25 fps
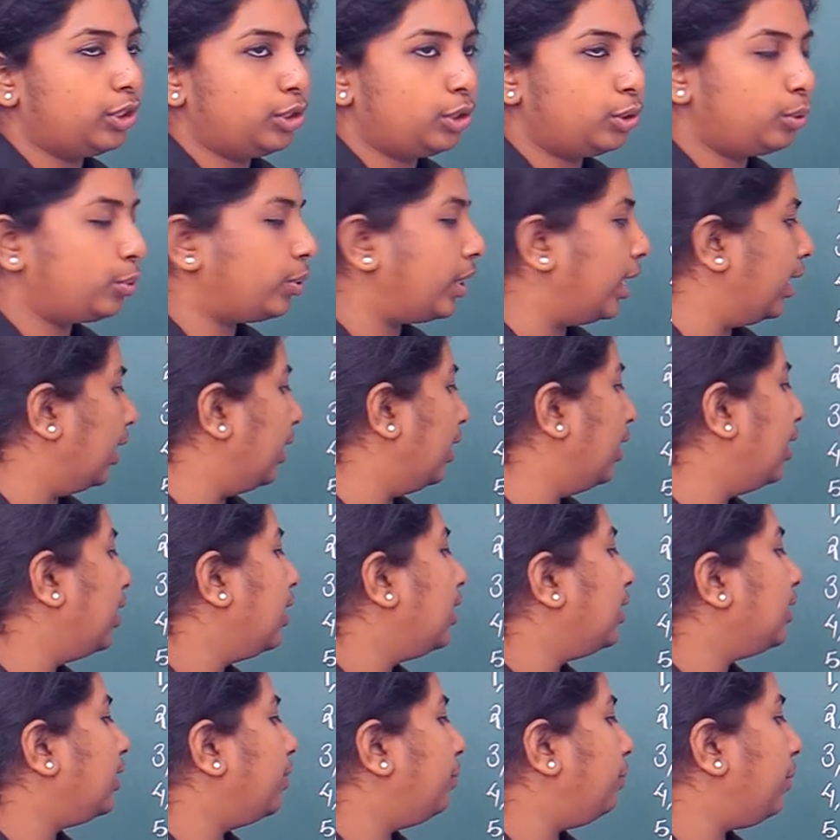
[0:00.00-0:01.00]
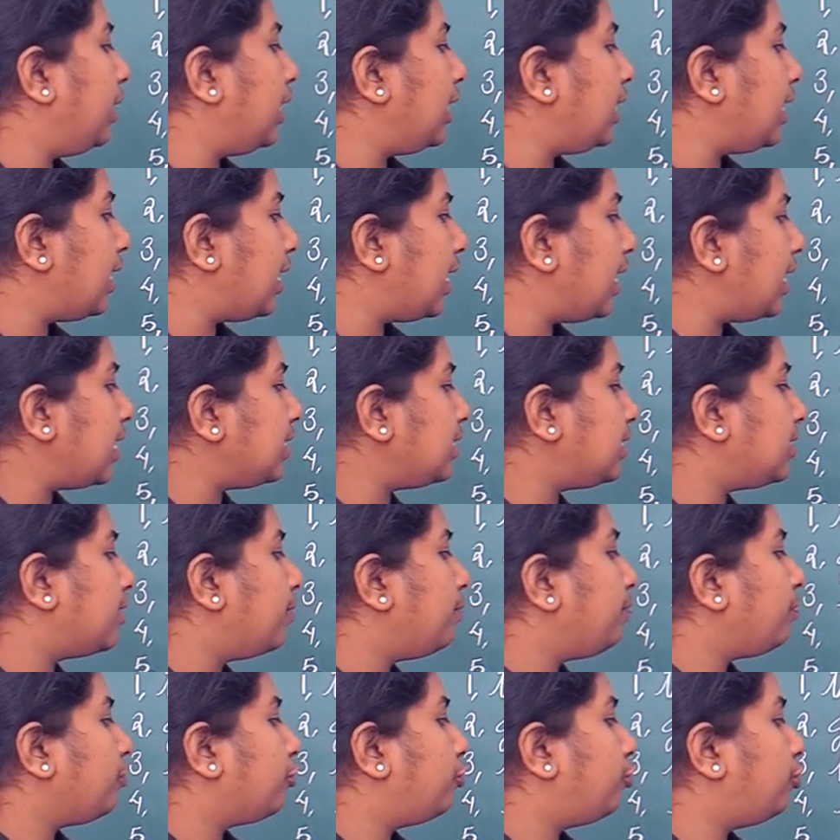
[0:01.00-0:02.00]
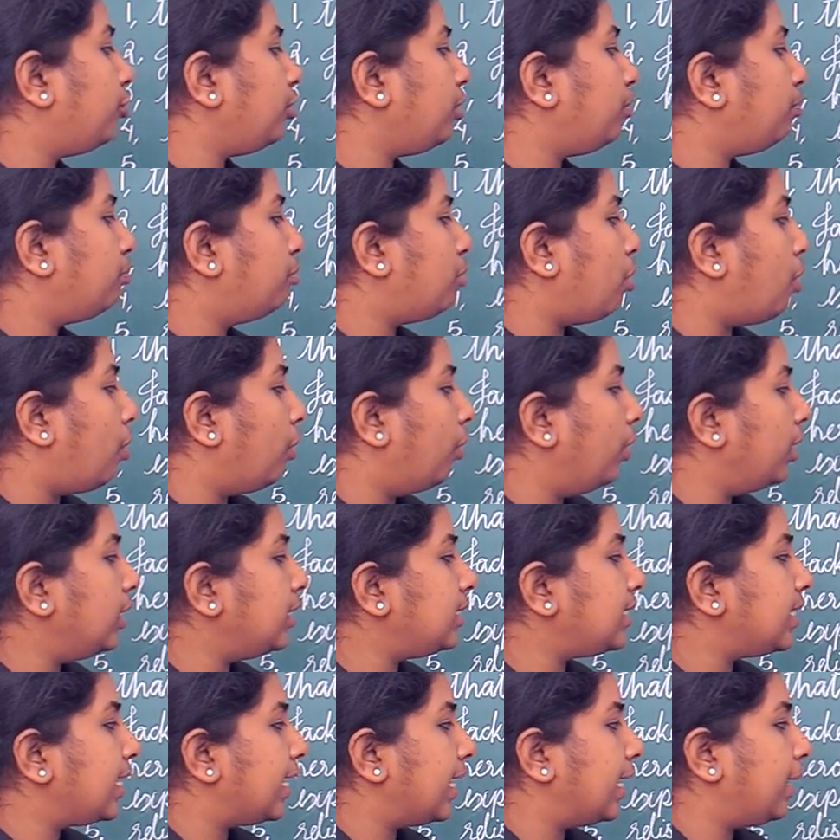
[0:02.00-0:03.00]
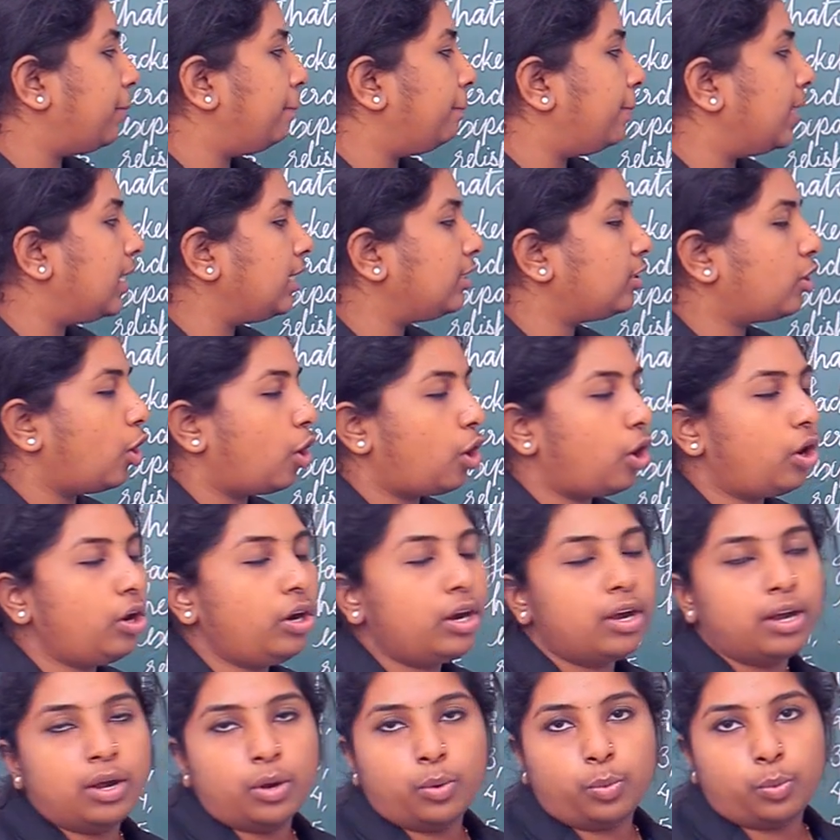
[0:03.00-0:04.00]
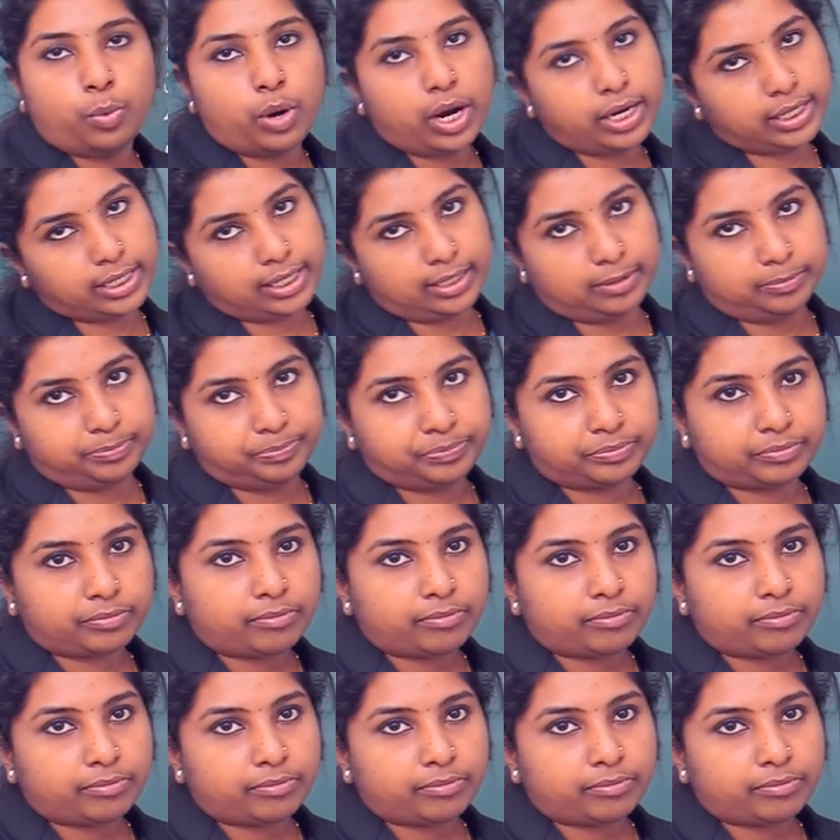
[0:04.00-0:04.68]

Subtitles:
Gruel. The meaning is food boiled in milk or water.